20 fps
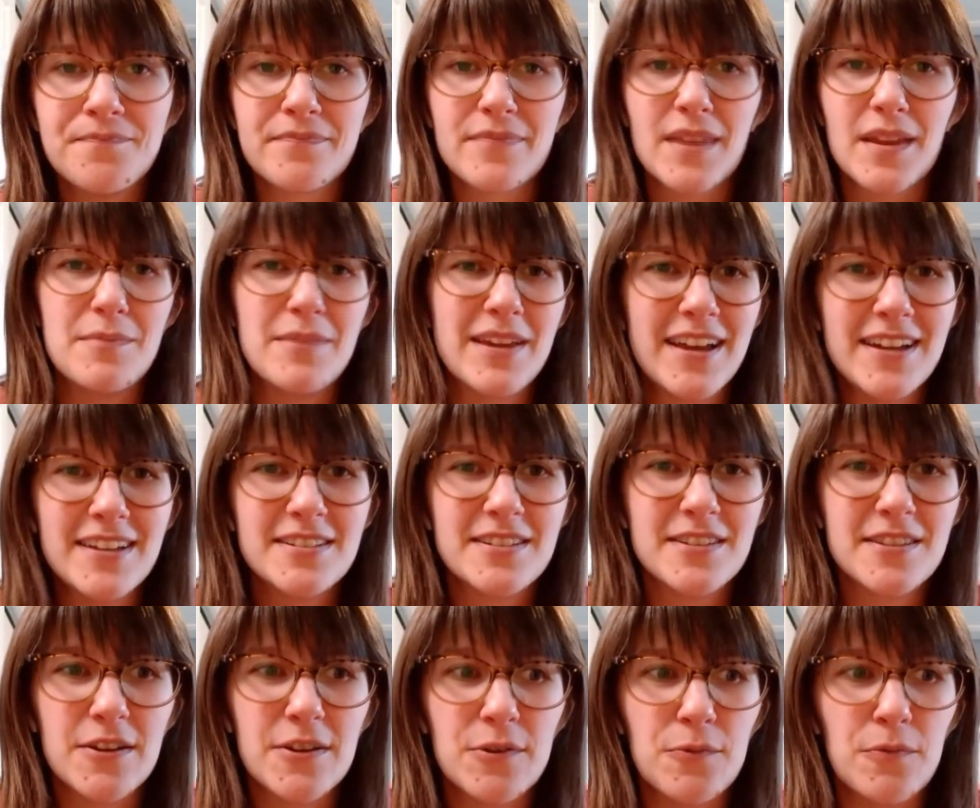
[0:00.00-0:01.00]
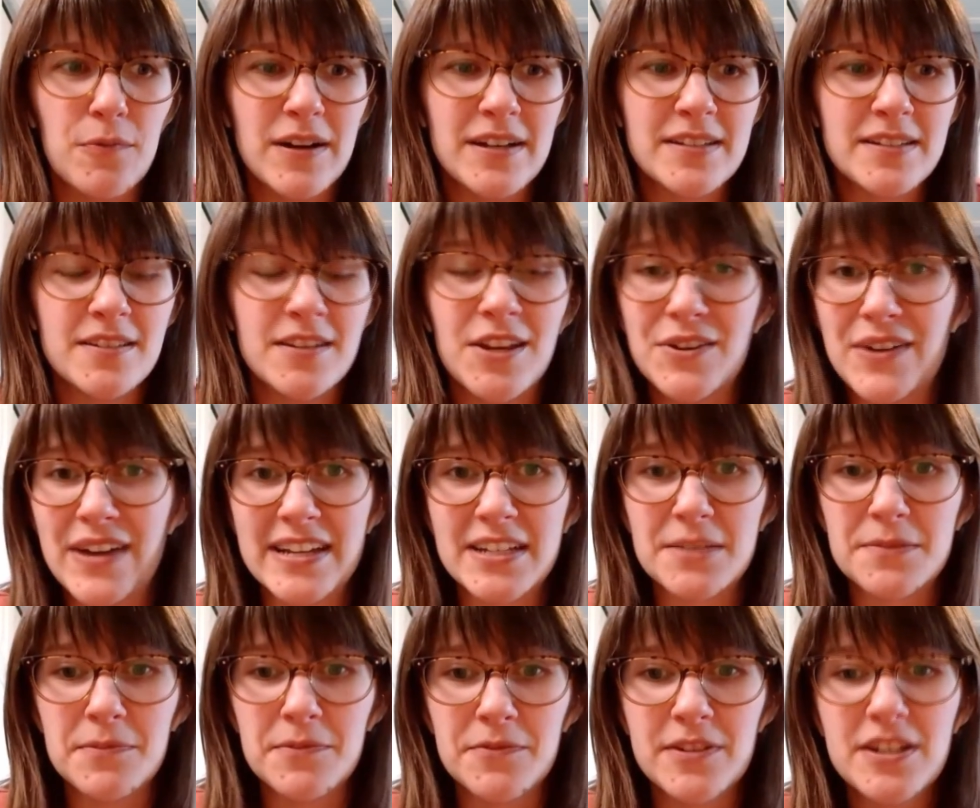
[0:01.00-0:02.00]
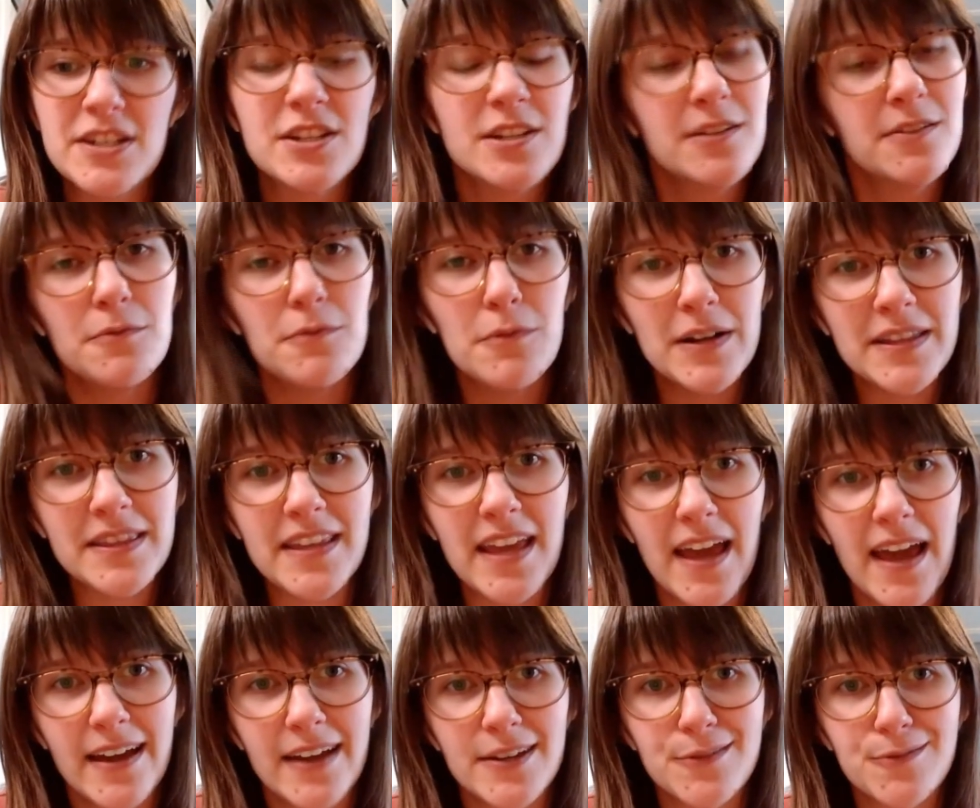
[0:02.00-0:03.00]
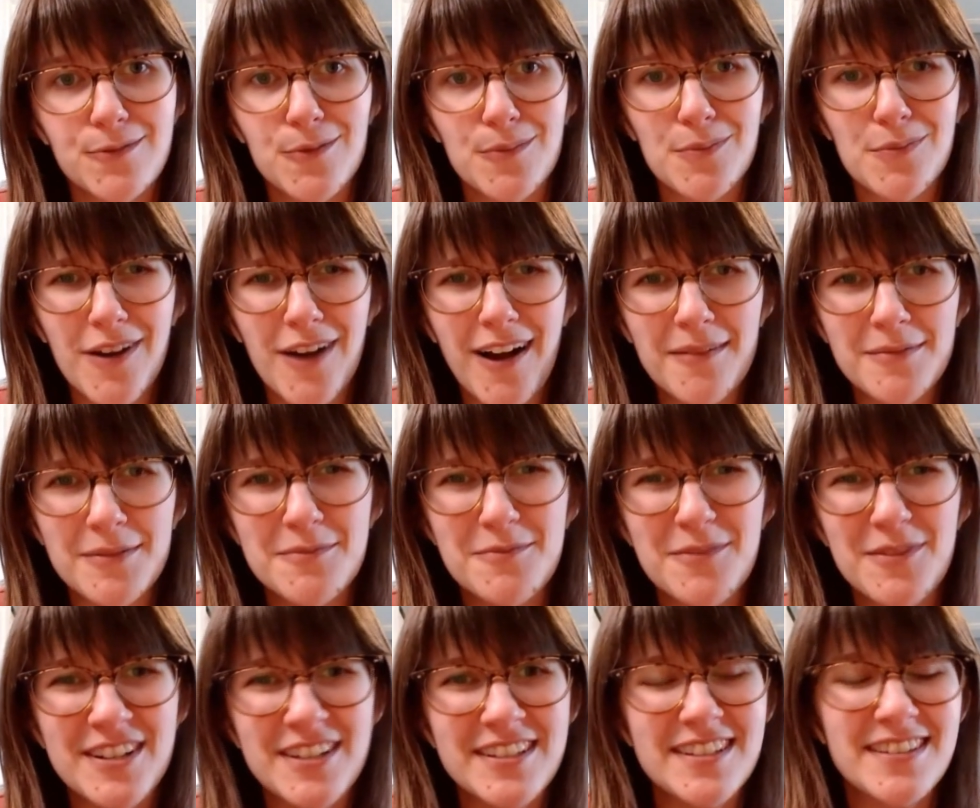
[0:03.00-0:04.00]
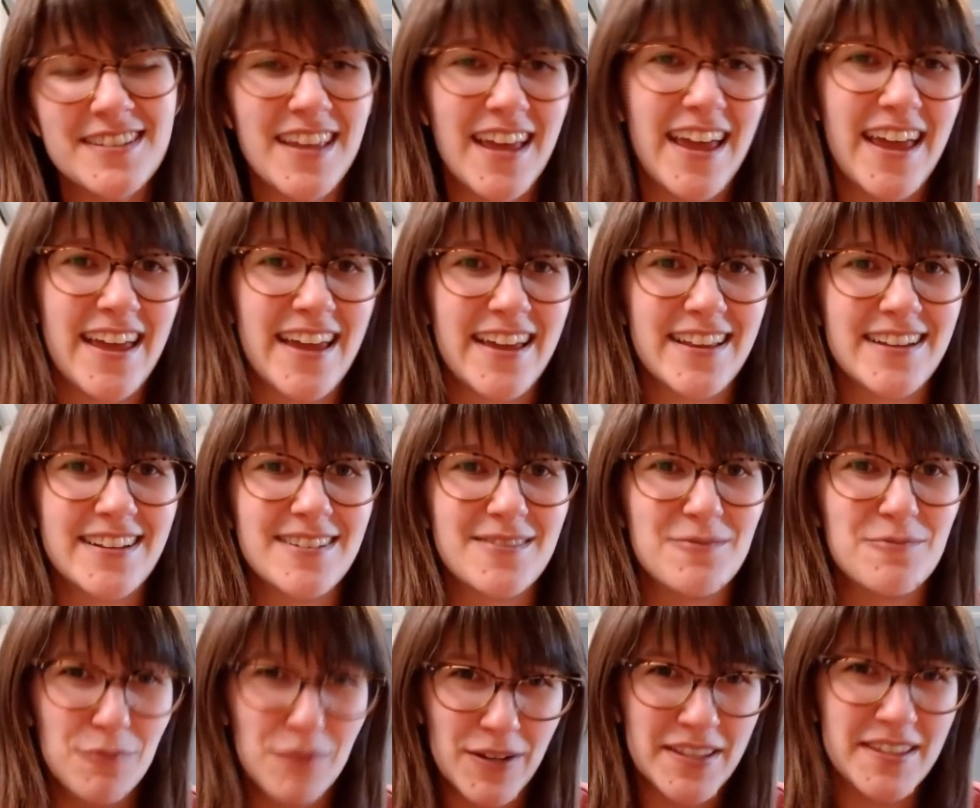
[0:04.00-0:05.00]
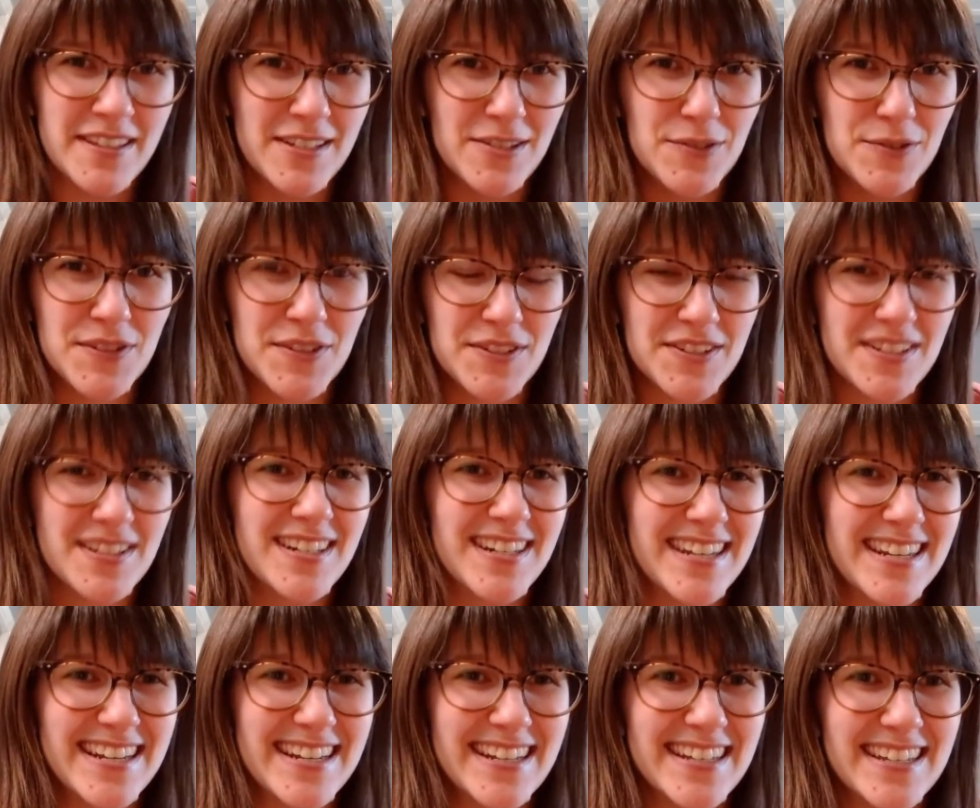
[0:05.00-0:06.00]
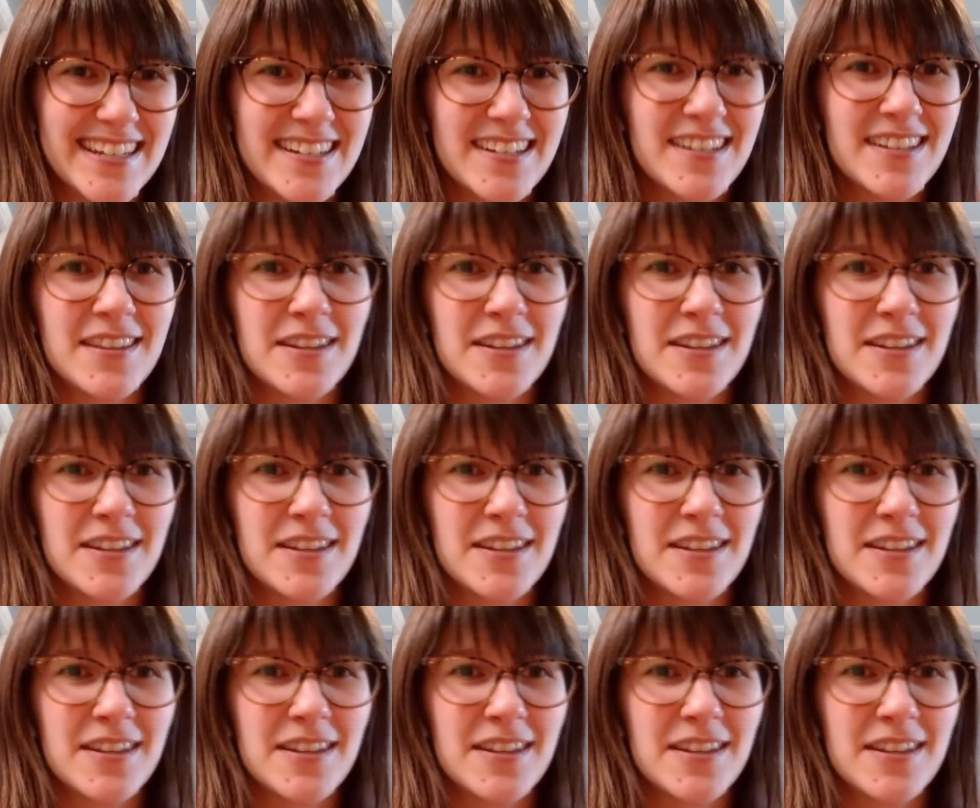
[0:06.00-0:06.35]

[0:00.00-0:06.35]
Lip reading: because there was no exploration of what the actual problem was and what the users needed.